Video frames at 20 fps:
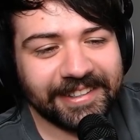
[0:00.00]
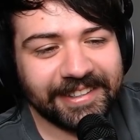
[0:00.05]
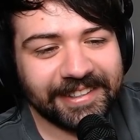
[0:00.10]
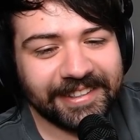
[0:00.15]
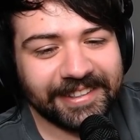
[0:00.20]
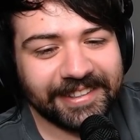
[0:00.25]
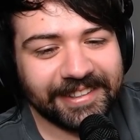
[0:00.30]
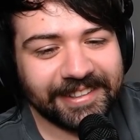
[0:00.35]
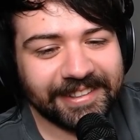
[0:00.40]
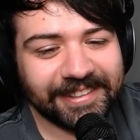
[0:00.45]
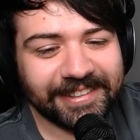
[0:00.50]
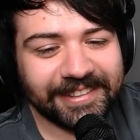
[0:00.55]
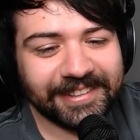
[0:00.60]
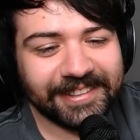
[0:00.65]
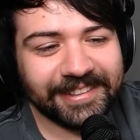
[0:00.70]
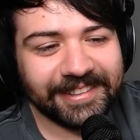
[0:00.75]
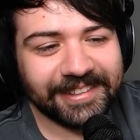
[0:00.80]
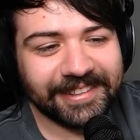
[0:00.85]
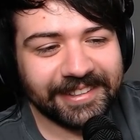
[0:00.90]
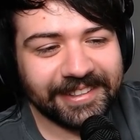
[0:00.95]
So
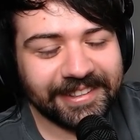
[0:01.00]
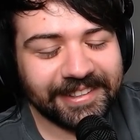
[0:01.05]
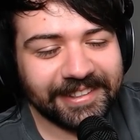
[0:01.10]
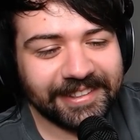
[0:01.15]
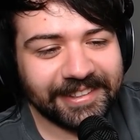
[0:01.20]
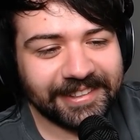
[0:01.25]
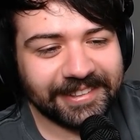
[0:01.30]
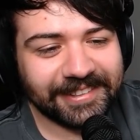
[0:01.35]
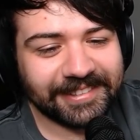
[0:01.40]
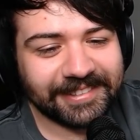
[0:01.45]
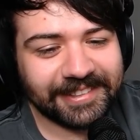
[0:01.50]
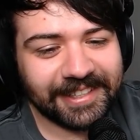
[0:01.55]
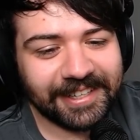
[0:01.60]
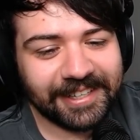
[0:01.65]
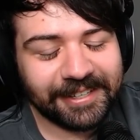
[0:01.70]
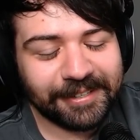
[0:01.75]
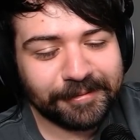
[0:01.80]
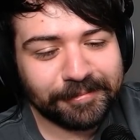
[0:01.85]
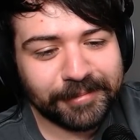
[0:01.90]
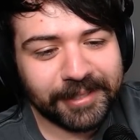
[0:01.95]
I
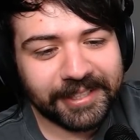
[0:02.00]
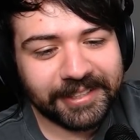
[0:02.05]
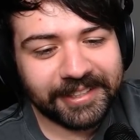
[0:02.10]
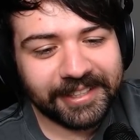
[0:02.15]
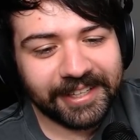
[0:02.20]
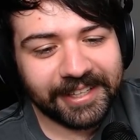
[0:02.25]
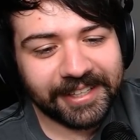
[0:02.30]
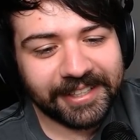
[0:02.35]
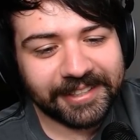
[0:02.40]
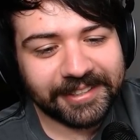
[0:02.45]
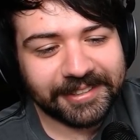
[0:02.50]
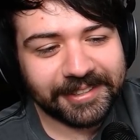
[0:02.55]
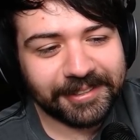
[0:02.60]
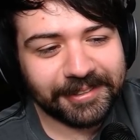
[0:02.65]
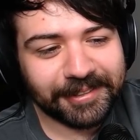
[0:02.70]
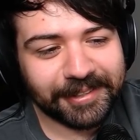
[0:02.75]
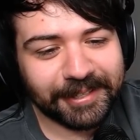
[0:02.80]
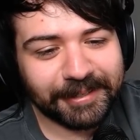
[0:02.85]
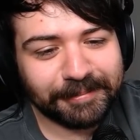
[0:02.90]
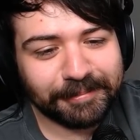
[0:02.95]
hope my titties
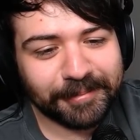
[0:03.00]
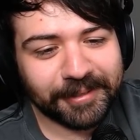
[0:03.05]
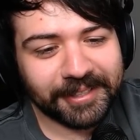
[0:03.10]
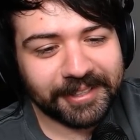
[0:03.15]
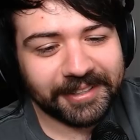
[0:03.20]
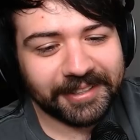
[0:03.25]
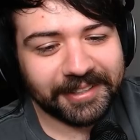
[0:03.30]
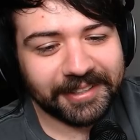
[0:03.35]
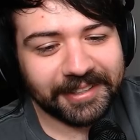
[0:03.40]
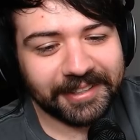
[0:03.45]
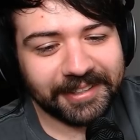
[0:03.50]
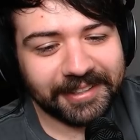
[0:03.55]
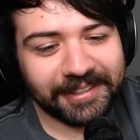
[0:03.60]
don't get burned.